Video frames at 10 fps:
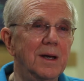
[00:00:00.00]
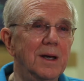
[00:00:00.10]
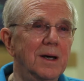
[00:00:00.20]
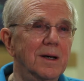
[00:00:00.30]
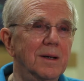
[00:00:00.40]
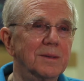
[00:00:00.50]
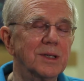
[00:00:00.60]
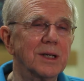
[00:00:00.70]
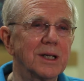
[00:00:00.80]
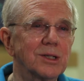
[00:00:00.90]
Uh,
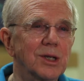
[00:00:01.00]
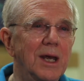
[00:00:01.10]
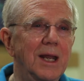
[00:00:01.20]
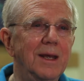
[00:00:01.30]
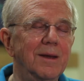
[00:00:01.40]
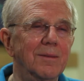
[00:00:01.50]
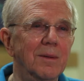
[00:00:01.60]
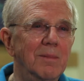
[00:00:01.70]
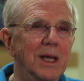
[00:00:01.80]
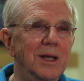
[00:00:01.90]
it's an exciting
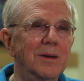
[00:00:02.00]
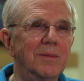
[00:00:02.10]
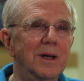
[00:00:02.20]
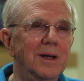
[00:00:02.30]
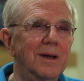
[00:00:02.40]
medium,